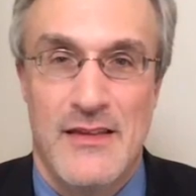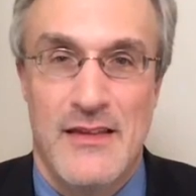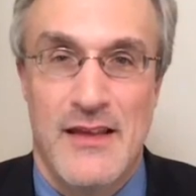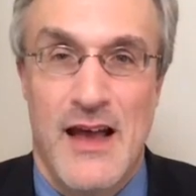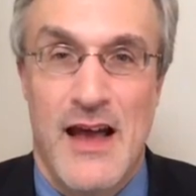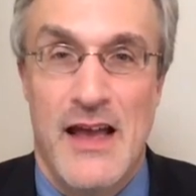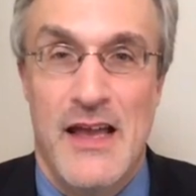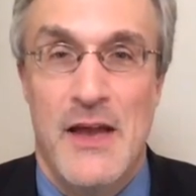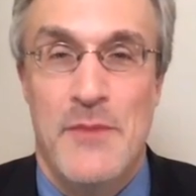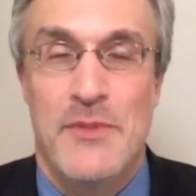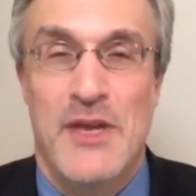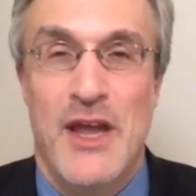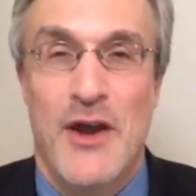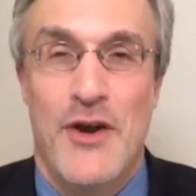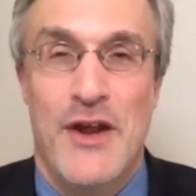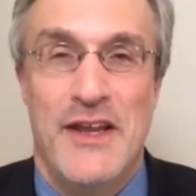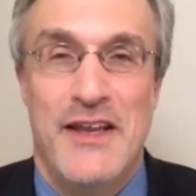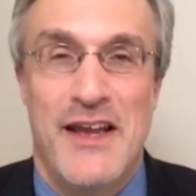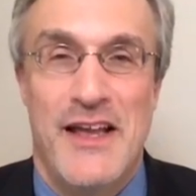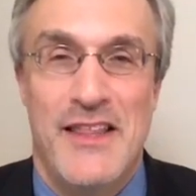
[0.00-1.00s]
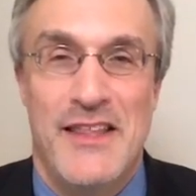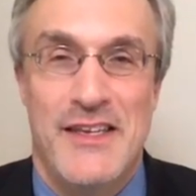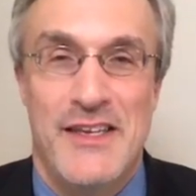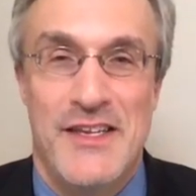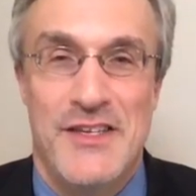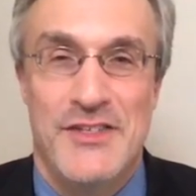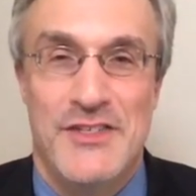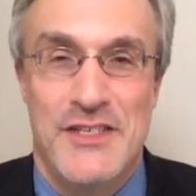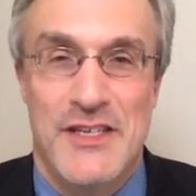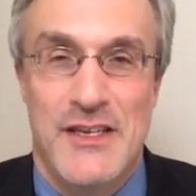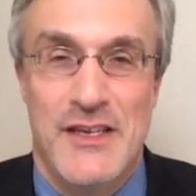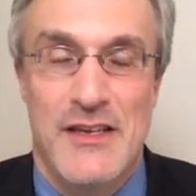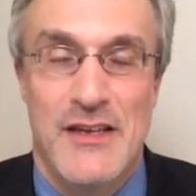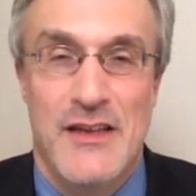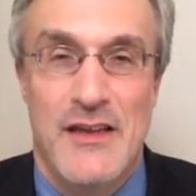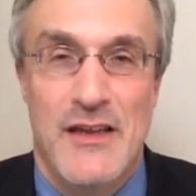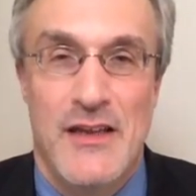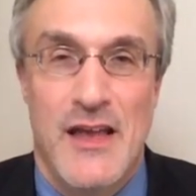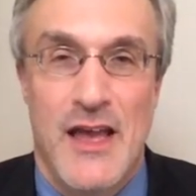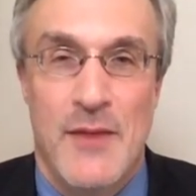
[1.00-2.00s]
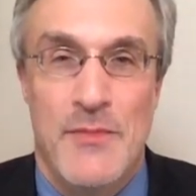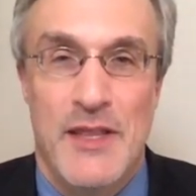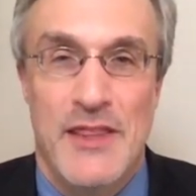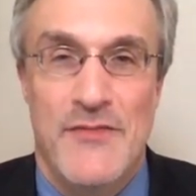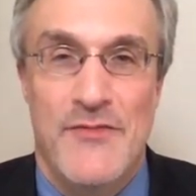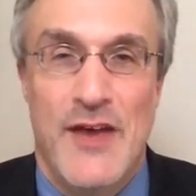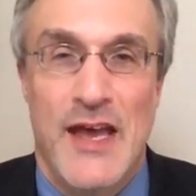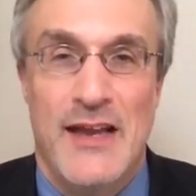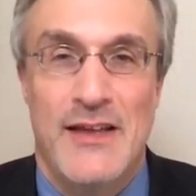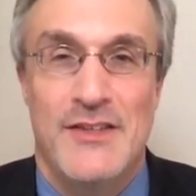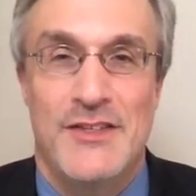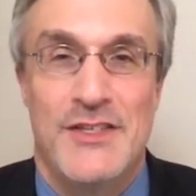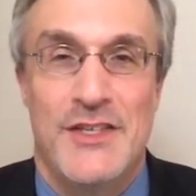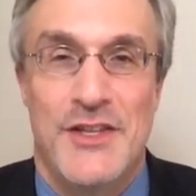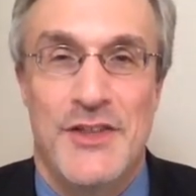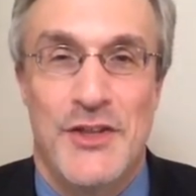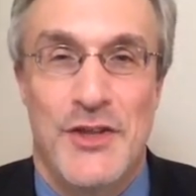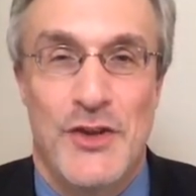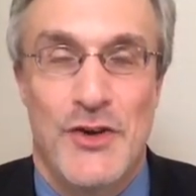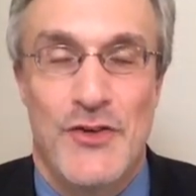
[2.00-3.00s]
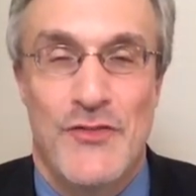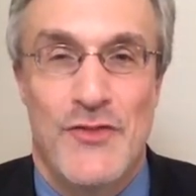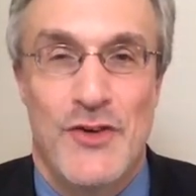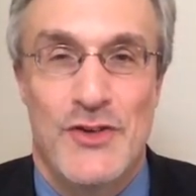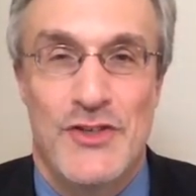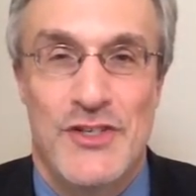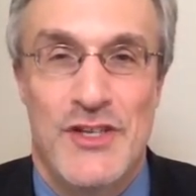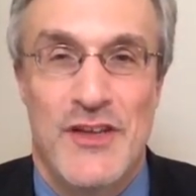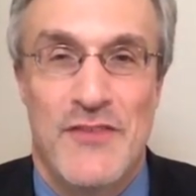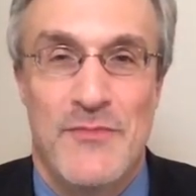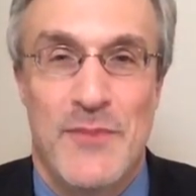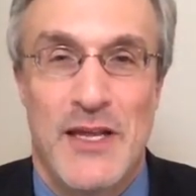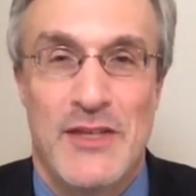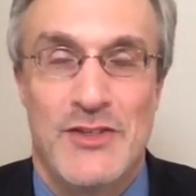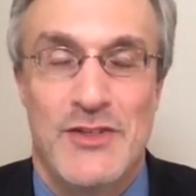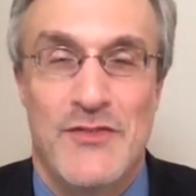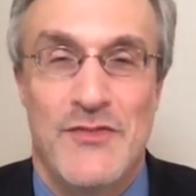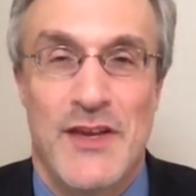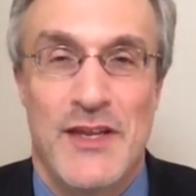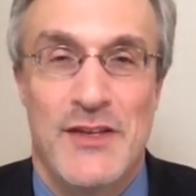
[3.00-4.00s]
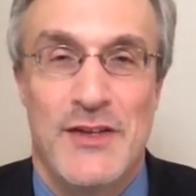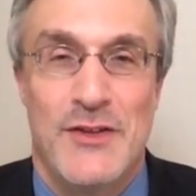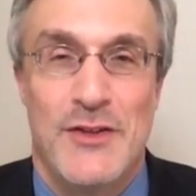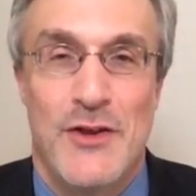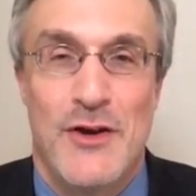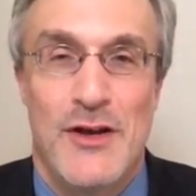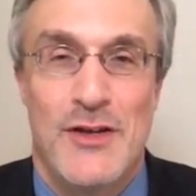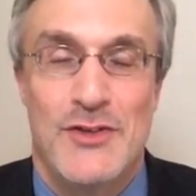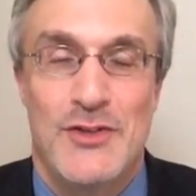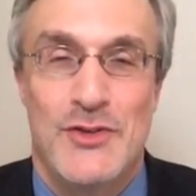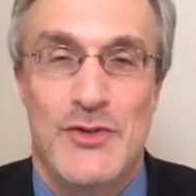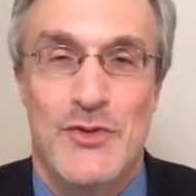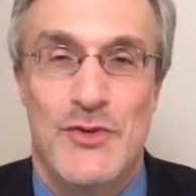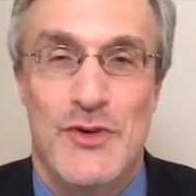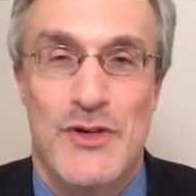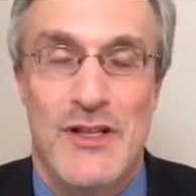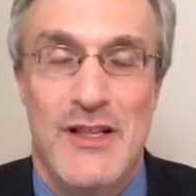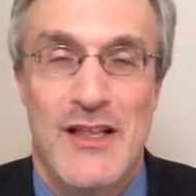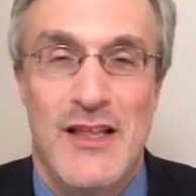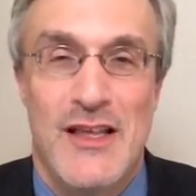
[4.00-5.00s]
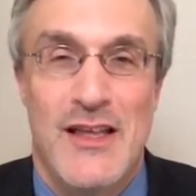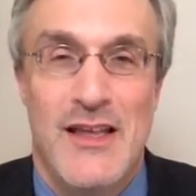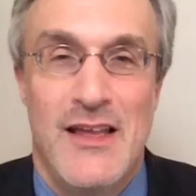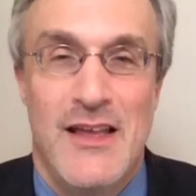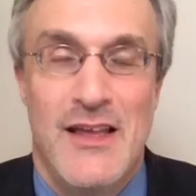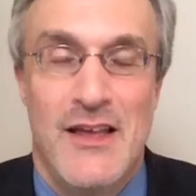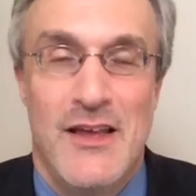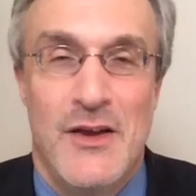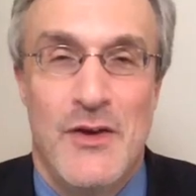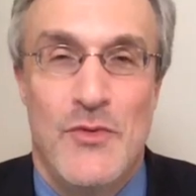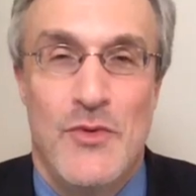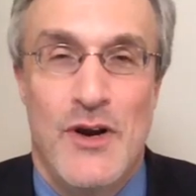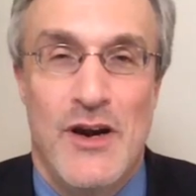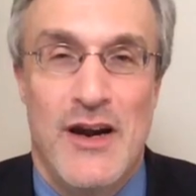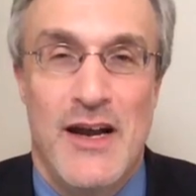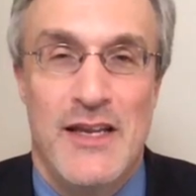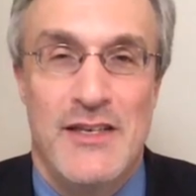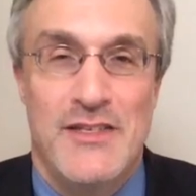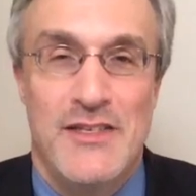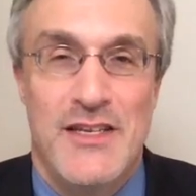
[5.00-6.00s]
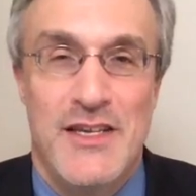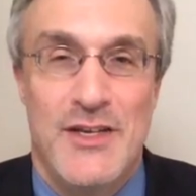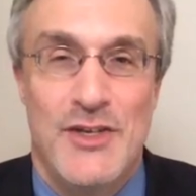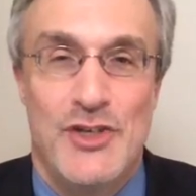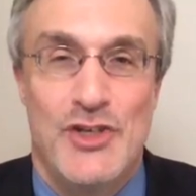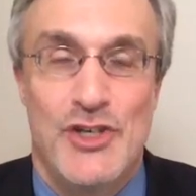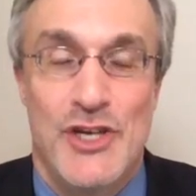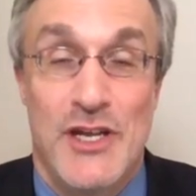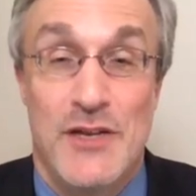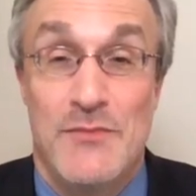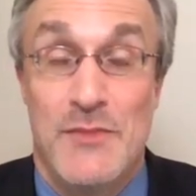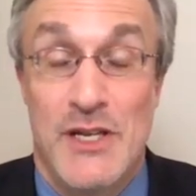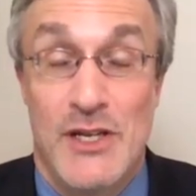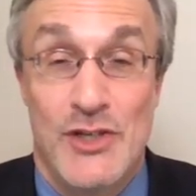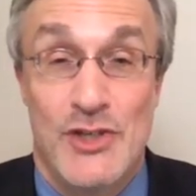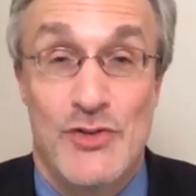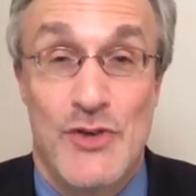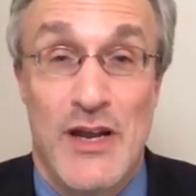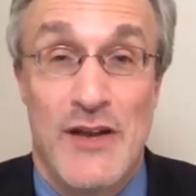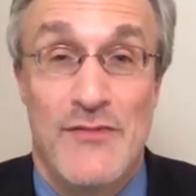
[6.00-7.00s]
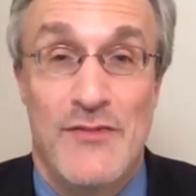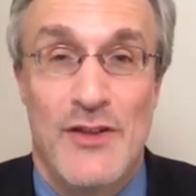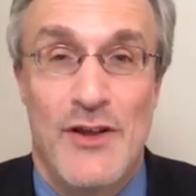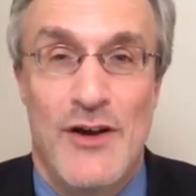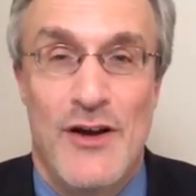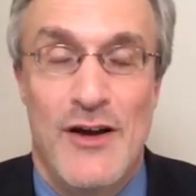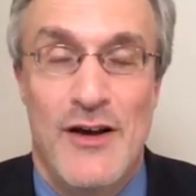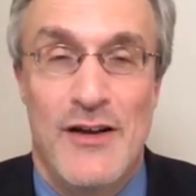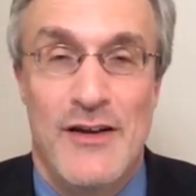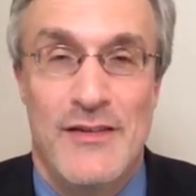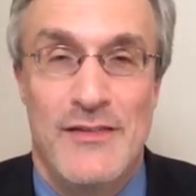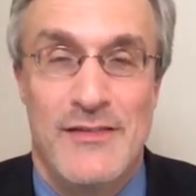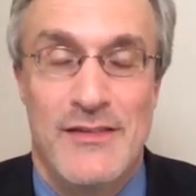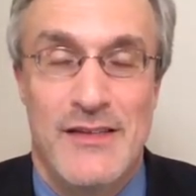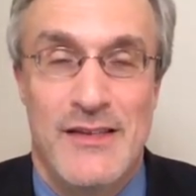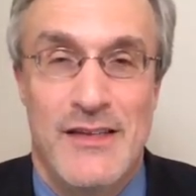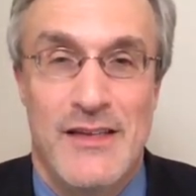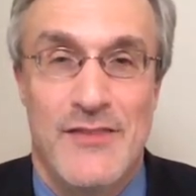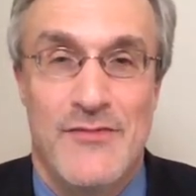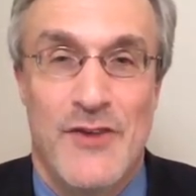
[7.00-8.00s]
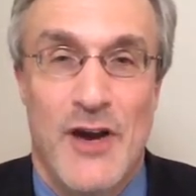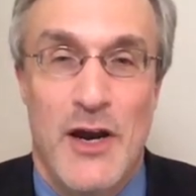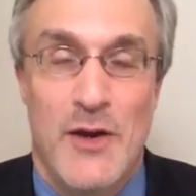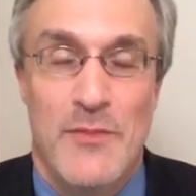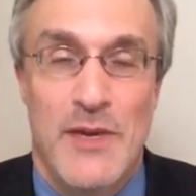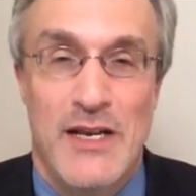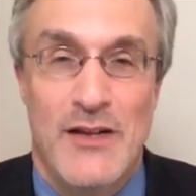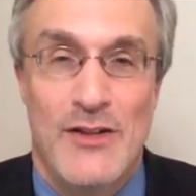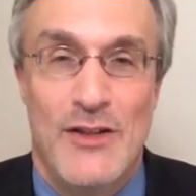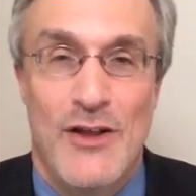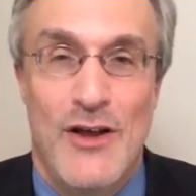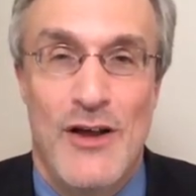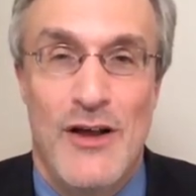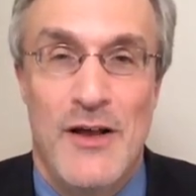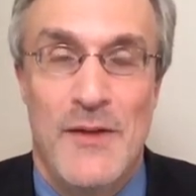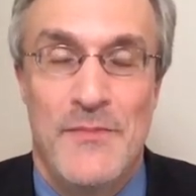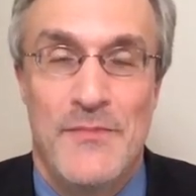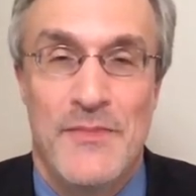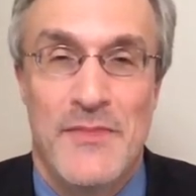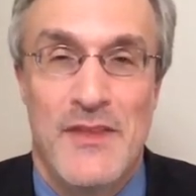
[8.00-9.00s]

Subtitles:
Hi, I'm Cary Coglianese. I'm on the faculty at the University of Pennsylvania Law School, where I teach administrative law, environmental law,